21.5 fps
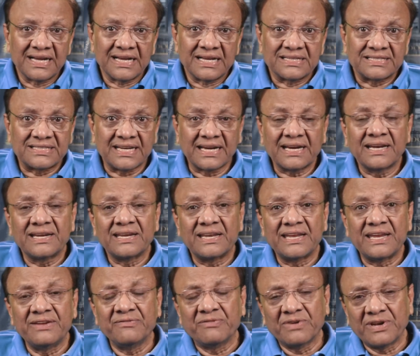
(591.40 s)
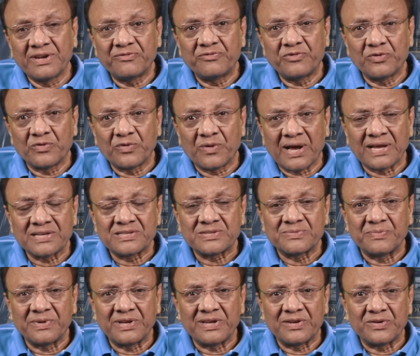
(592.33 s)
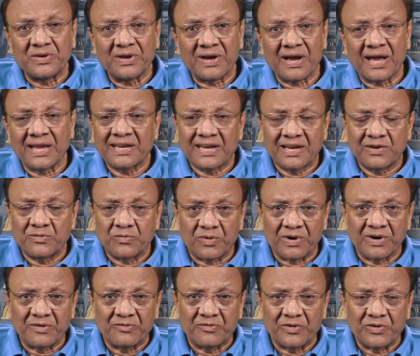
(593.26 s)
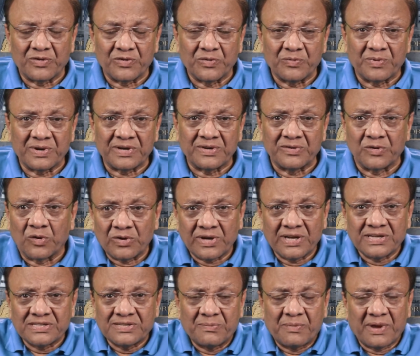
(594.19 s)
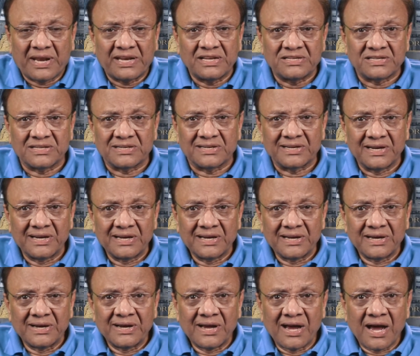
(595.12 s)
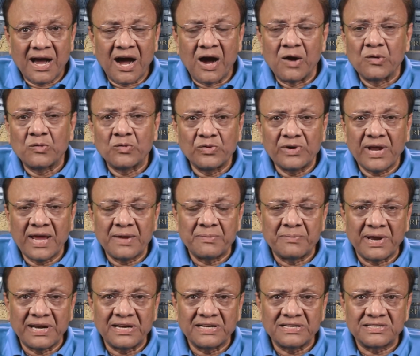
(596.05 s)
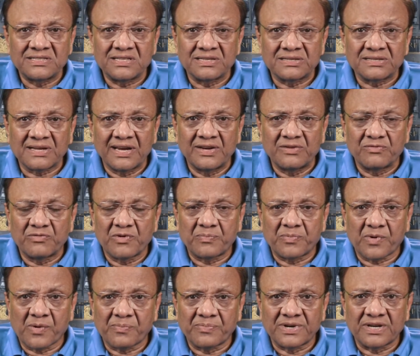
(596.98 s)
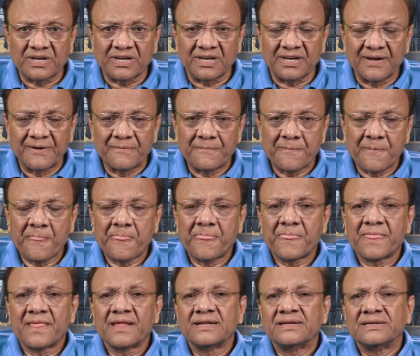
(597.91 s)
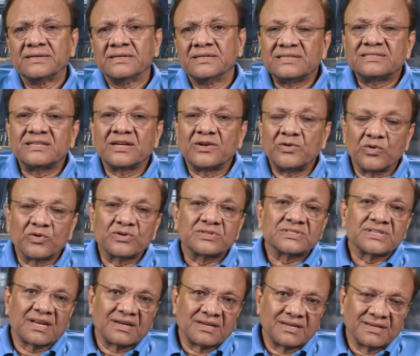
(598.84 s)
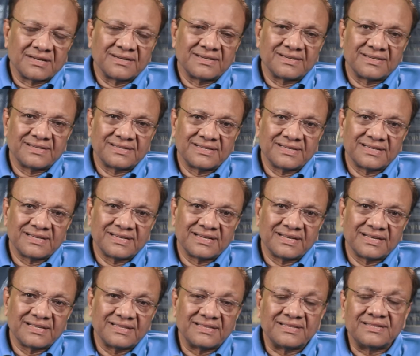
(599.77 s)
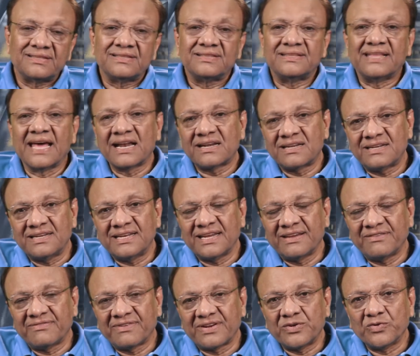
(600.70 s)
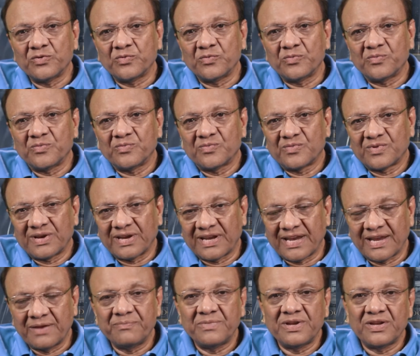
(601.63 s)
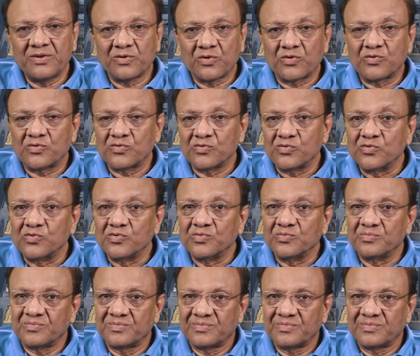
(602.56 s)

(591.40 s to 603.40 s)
Second, even if you asked me, I can work for you, but not as a manager. How could I manage this kind of a property? He said, look, son, that day when you gave me your room,